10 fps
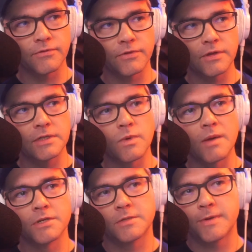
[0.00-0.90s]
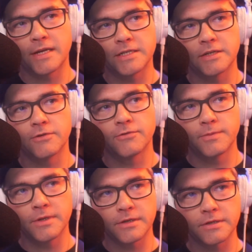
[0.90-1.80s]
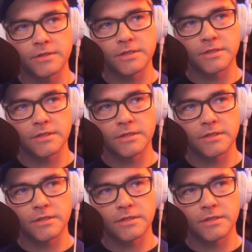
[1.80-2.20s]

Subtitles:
is one perspective, because